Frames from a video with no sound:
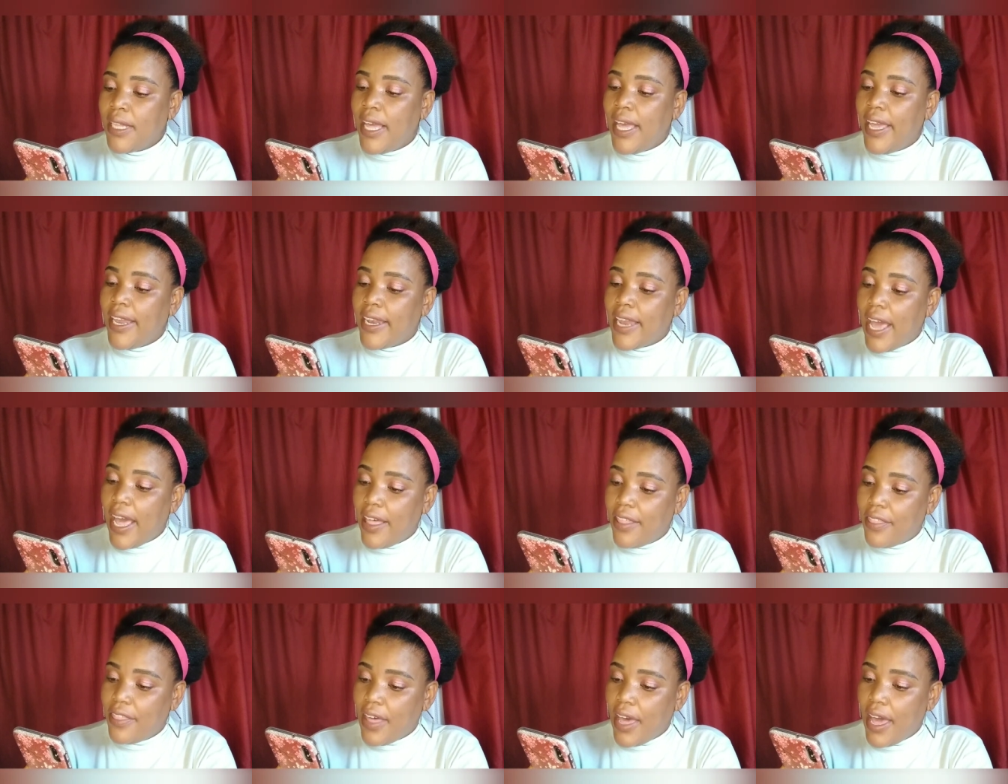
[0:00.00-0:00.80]
and
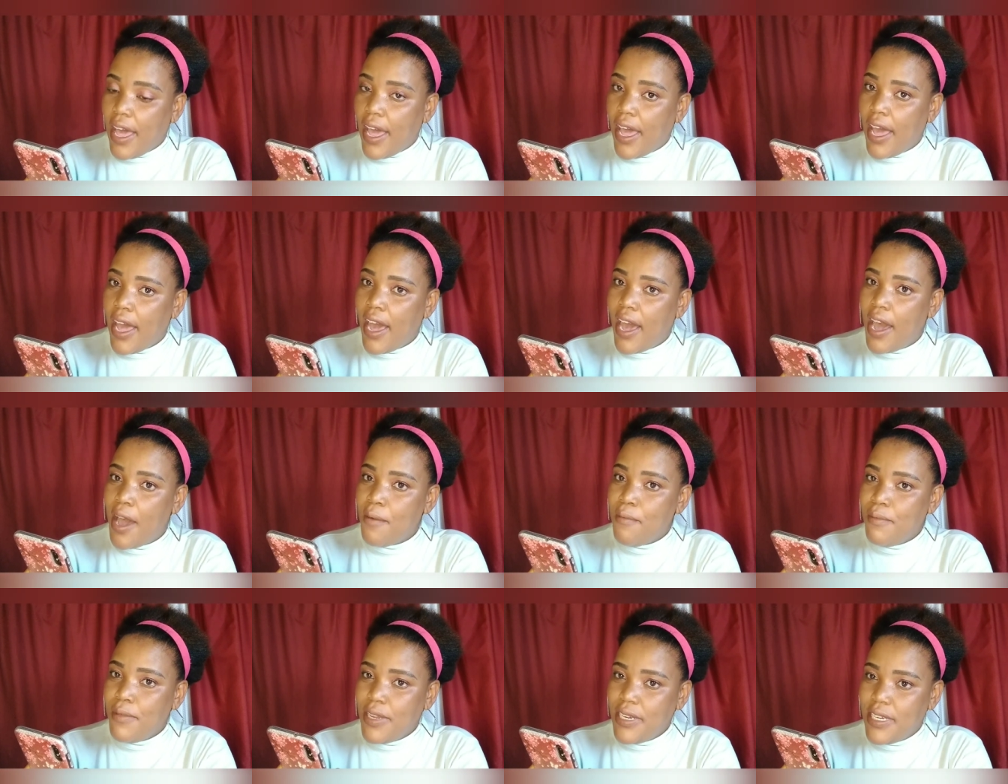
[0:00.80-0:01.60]
other
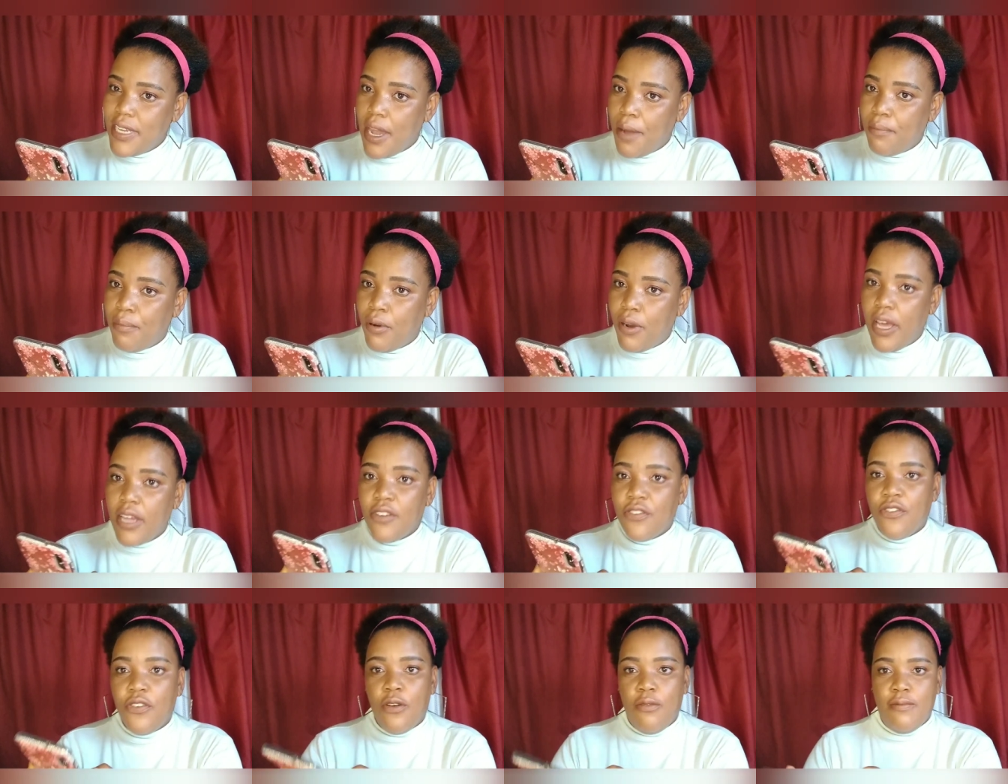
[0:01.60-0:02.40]
media
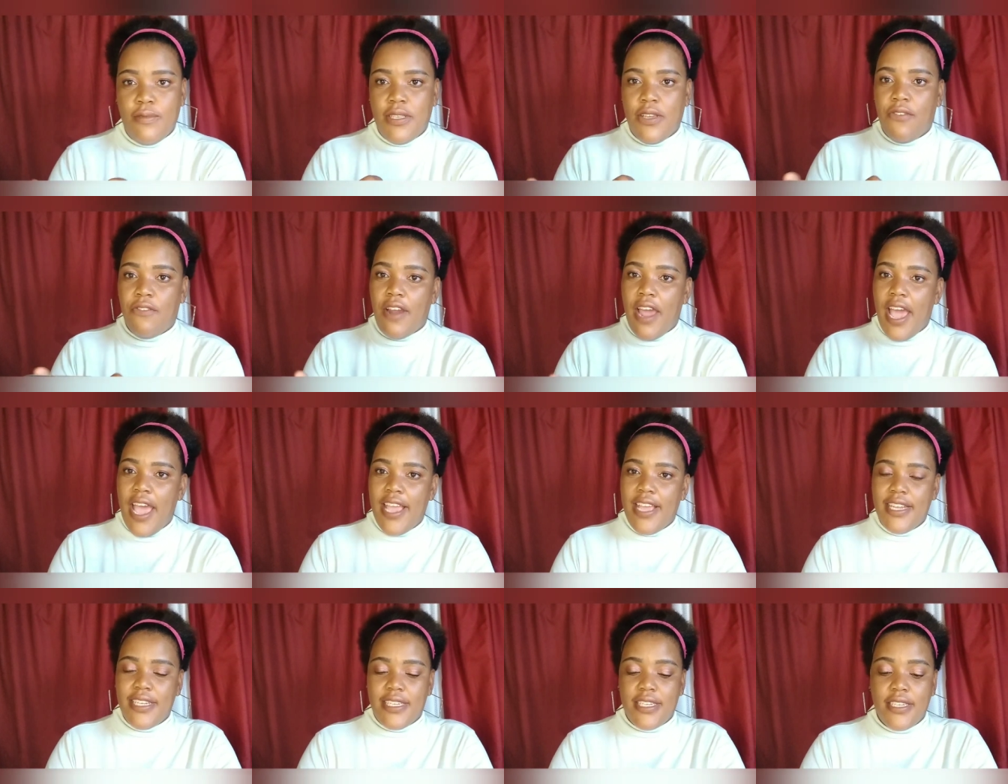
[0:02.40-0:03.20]
platforms,
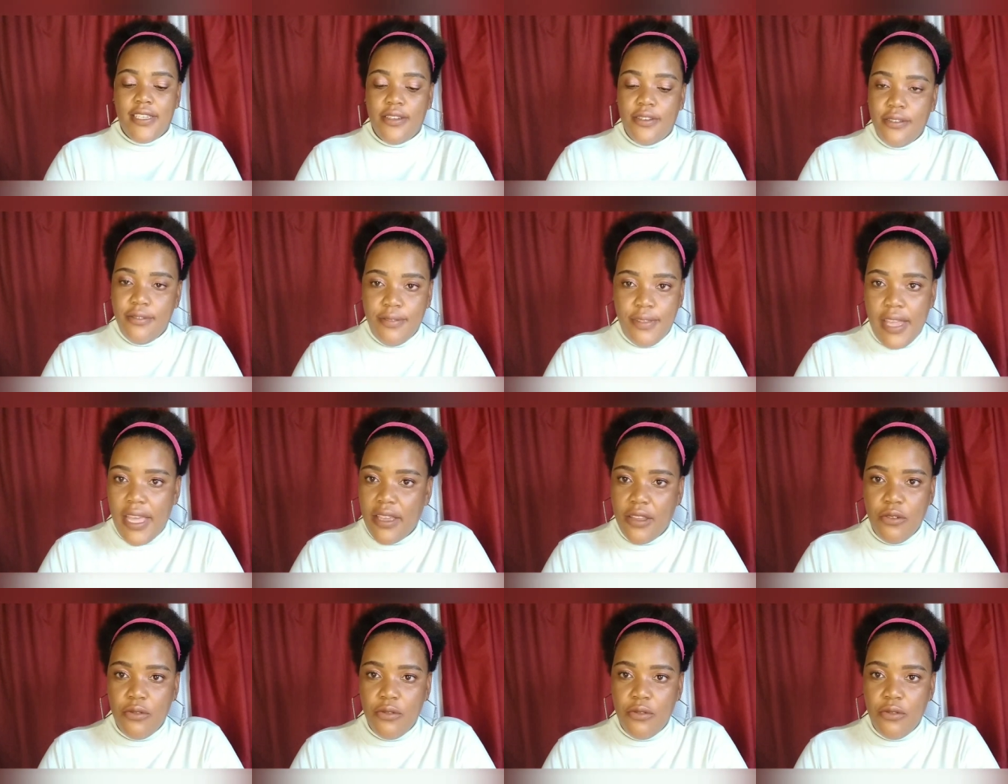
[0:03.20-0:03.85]
right? Hmm,